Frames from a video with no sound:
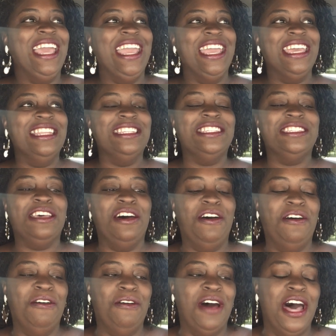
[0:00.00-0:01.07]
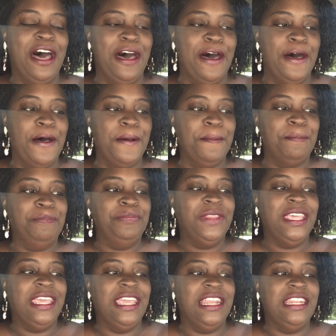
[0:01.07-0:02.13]
And so, um,
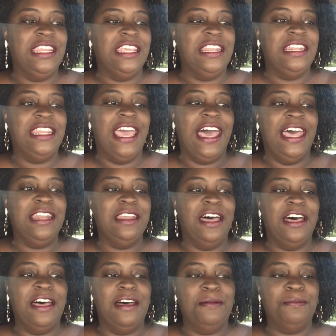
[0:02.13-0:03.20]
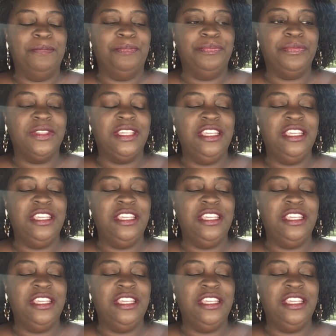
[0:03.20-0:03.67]
and then that, um,